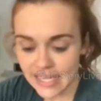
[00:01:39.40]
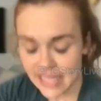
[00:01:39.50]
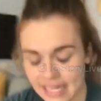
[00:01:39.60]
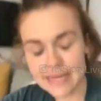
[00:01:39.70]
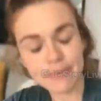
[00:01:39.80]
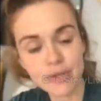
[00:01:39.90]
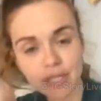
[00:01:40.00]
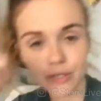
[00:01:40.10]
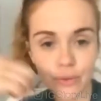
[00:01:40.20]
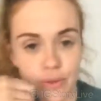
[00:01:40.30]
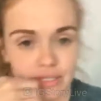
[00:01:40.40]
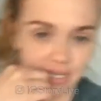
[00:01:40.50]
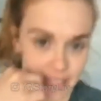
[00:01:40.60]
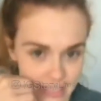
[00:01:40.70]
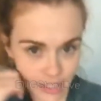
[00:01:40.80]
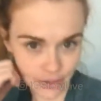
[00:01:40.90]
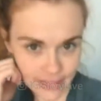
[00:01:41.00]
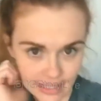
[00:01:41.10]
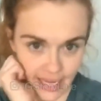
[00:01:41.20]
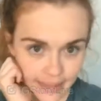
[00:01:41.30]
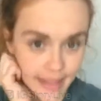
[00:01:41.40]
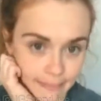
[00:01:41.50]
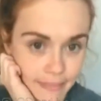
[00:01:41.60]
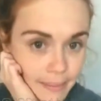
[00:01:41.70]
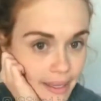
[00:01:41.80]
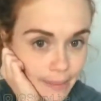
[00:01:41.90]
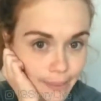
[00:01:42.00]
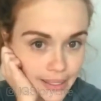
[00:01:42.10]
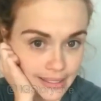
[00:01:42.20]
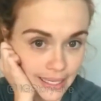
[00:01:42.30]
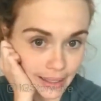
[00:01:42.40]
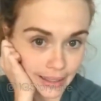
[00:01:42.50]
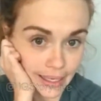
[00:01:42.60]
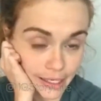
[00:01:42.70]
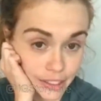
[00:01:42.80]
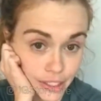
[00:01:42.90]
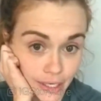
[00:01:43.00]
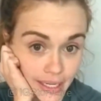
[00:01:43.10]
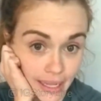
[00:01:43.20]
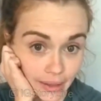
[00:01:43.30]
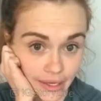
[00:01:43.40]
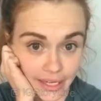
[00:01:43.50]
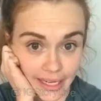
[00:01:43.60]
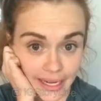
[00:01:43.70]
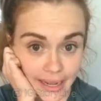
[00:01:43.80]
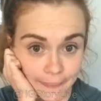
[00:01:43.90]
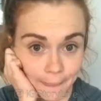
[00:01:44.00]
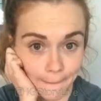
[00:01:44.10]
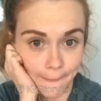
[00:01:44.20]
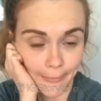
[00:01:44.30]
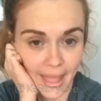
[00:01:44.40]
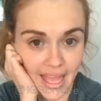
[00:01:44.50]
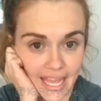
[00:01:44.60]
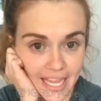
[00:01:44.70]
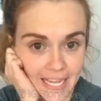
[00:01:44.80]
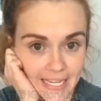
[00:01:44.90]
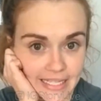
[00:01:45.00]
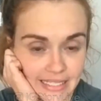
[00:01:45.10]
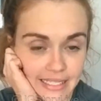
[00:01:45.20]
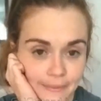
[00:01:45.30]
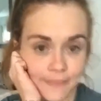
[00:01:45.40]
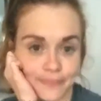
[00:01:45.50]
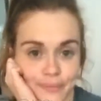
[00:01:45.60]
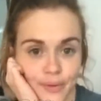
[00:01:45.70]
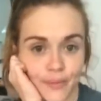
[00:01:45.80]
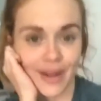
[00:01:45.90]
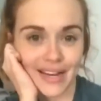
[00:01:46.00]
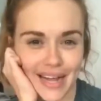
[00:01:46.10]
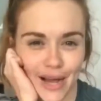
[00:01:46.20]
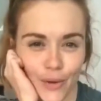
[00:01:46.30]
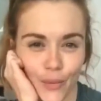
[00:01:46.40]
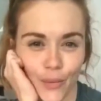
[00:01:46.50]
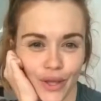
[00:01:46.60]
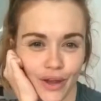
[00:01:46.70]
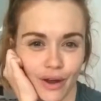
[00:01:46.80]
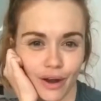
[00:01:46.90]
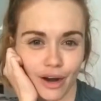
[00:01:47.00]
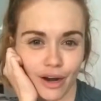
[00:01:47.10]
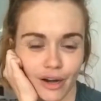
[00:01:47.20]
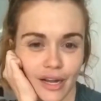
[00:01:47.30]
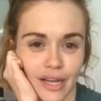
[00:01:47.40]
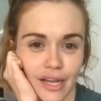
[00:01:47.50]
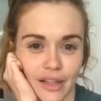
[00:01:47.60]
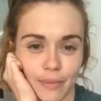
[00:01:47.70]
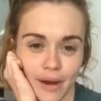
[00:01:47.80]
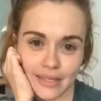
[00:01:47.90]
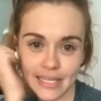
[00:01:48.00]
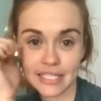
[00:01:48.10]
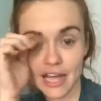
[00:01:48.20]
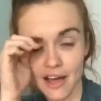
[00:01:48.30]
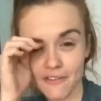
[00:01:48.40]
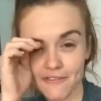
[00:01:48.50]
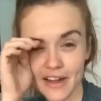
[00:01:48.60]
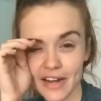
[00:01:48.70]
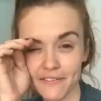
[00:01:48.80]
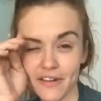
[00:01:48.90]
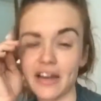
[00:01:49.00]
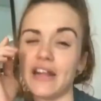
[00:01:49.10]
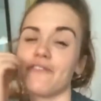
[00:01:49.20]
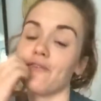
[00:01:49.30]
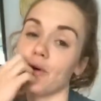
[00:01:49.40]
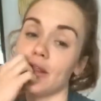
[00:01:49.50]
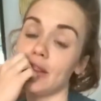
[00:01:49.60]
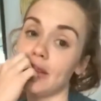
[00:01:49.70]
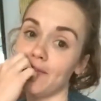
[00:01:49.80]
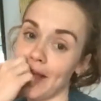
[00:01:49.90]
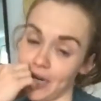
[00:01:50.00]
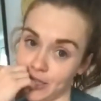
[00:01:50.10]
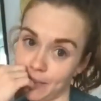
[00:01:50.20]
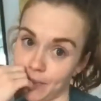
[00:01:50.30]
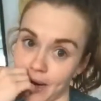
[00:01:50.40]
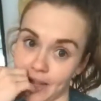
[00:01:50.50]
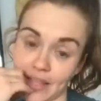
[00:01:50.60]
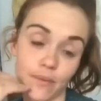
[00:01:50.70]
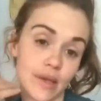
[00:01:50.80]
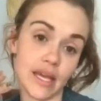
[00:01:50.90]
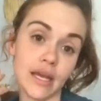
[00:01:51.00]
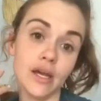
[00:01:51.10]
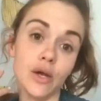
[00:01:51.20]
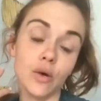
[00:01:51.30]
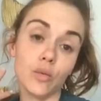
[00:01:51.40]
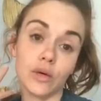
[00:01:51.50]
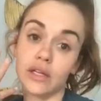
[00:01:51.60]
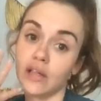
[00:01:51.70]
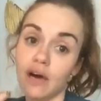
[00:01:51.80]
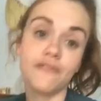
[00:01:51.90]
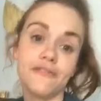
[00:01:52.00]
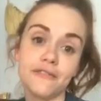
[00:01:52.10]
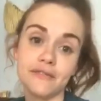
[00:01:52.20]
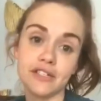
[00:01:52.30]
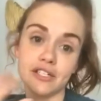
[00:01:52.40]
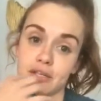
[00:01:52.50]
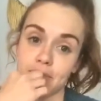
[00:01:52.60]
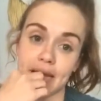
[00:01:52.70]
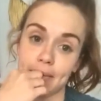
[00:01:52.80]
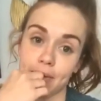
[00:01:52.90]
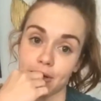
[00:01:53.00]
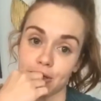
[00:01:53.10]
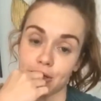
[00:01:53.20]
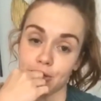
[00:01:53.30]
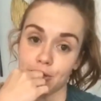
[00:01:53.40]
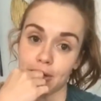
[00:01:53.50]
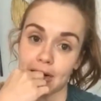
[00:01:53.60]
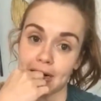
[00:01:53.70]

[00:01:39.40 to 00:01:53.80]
it is a beauty tools and accessories line that my makeup artist Elle and I are starting, Ellery and I. And right now we are in the process of finding funding for the flagship product that we would love to be able to